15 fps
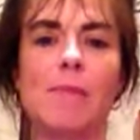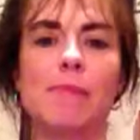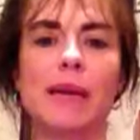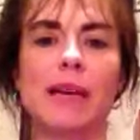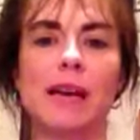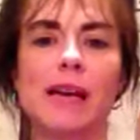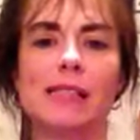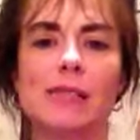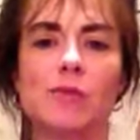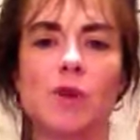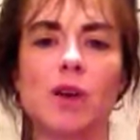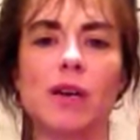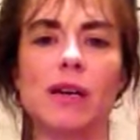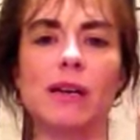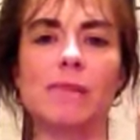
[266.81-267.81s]
because we're
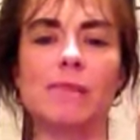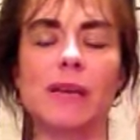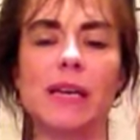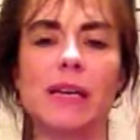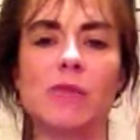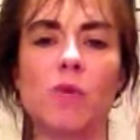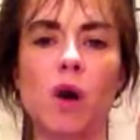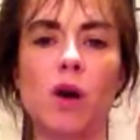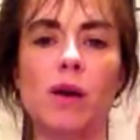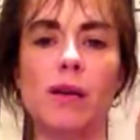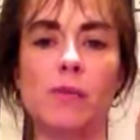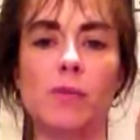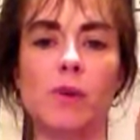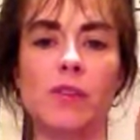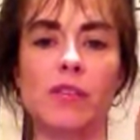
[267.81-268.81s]
going to be
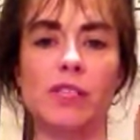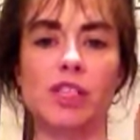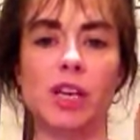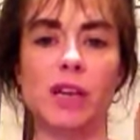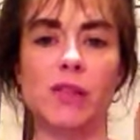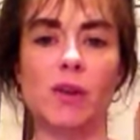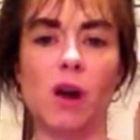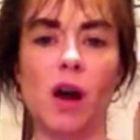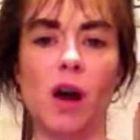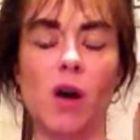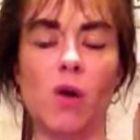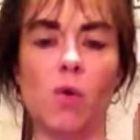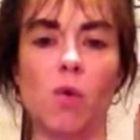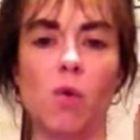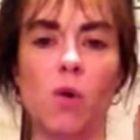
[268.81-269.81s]
working with each other all
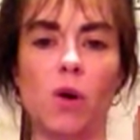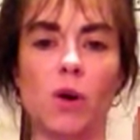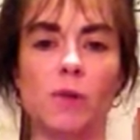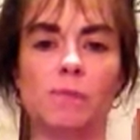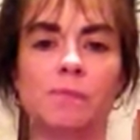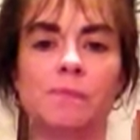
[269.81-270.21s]
quarter.